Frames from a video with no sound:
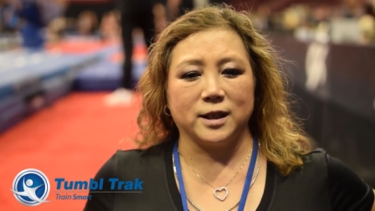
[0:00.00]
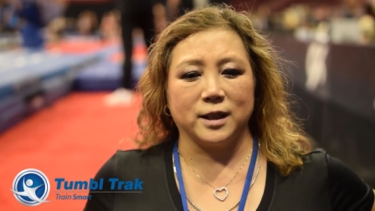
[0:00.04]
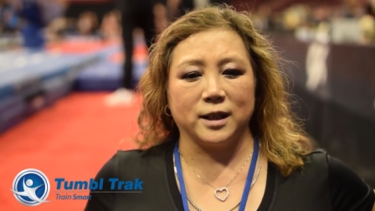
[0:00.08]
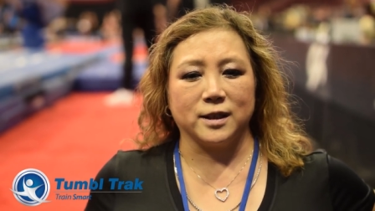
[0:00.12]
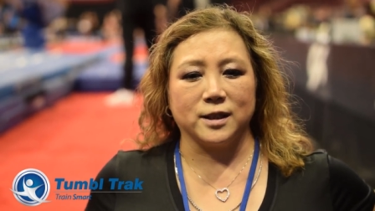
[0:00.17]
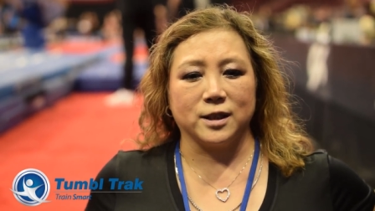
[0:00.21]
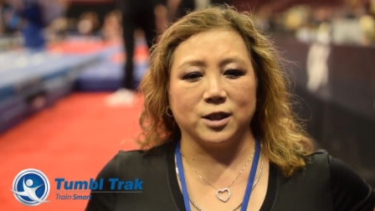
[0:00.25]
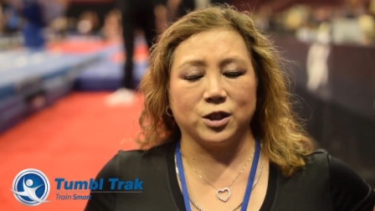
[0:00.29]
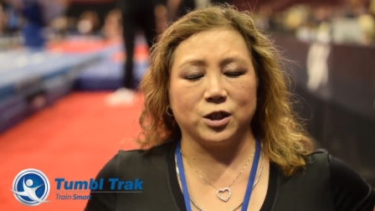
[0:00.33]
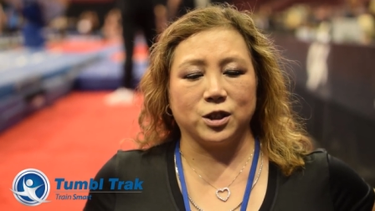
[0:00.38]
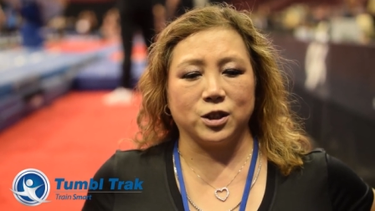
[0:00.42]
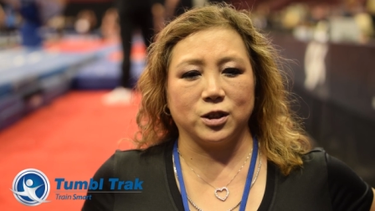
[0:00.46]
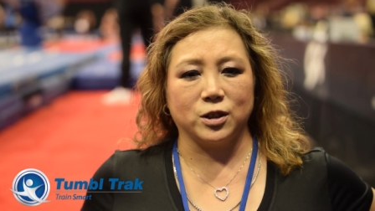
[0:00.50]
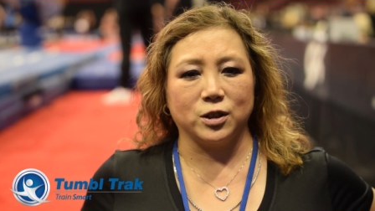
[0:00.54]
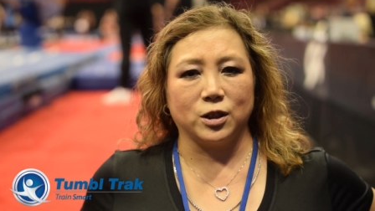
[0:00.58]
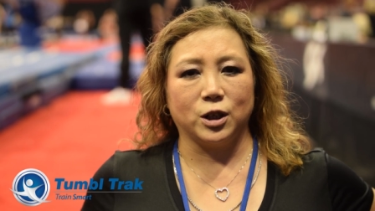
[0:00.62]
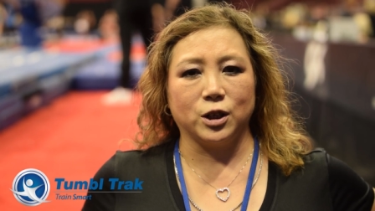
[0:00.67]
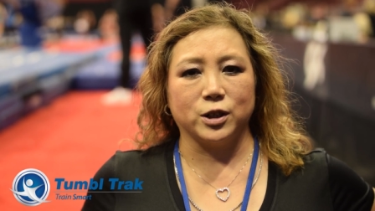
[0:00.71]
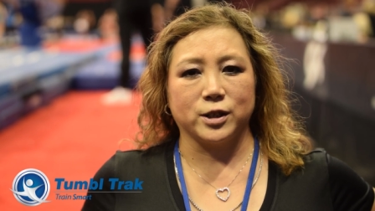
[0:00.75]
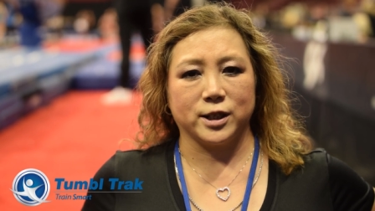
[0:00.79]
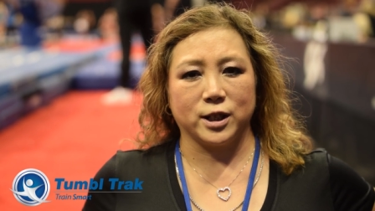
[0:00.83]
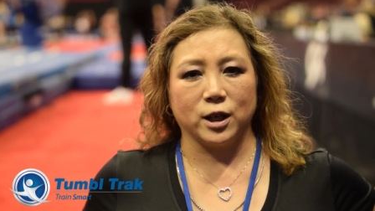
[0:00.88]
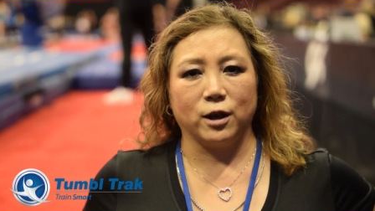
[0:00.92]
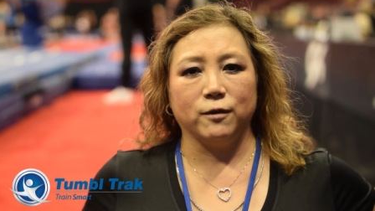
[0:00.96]
is
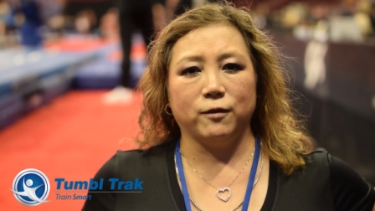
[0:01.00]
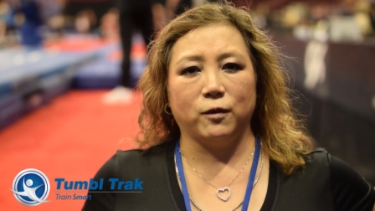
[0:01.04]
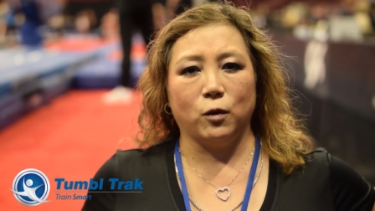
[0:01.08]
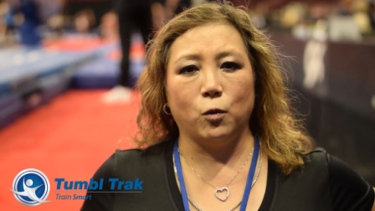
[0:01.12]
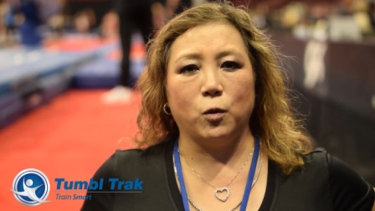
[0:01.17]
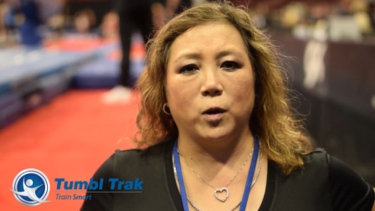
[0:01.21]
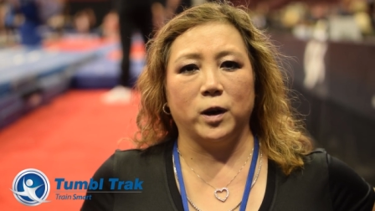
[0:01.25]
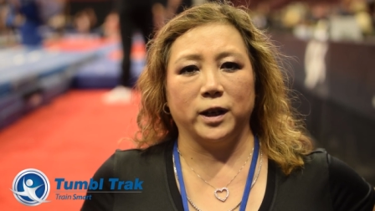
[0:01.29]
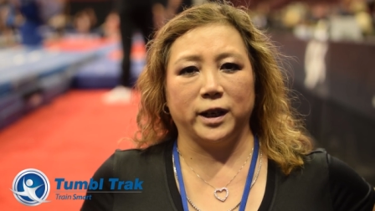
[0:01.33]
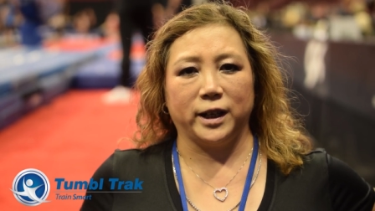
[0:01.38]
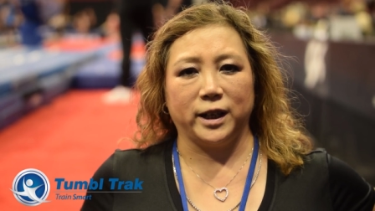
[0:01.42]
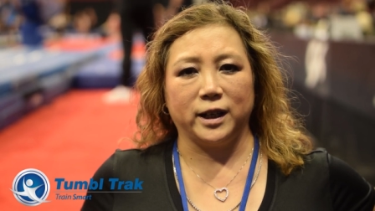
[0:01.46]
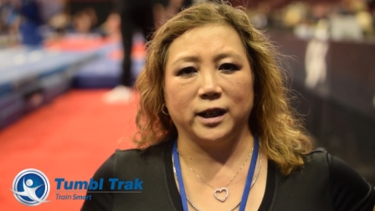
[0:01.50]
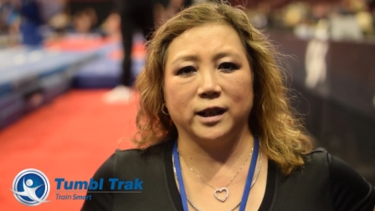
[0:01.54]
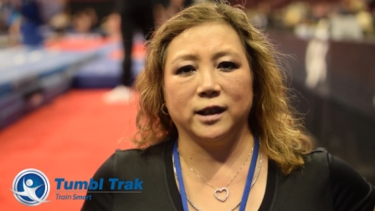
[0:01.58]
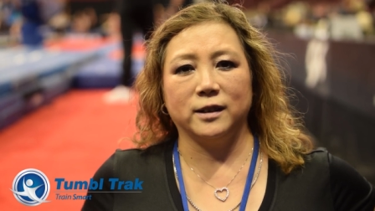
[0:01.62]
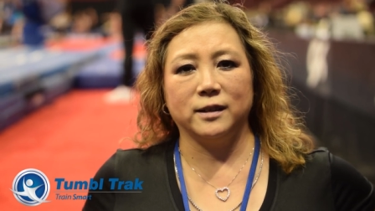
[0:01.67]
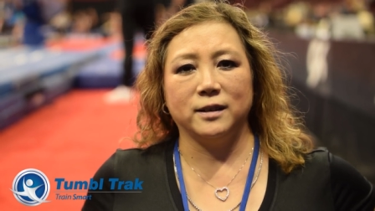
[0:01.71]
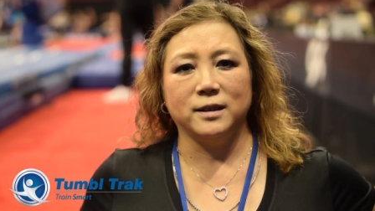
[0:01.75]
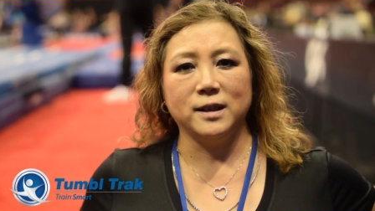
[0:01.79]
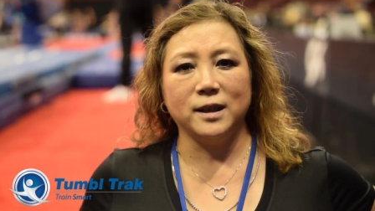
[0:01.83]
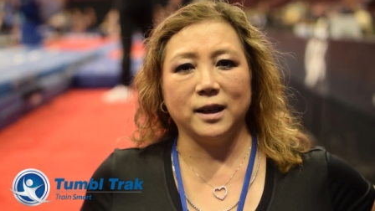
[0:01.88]
herself wanting it.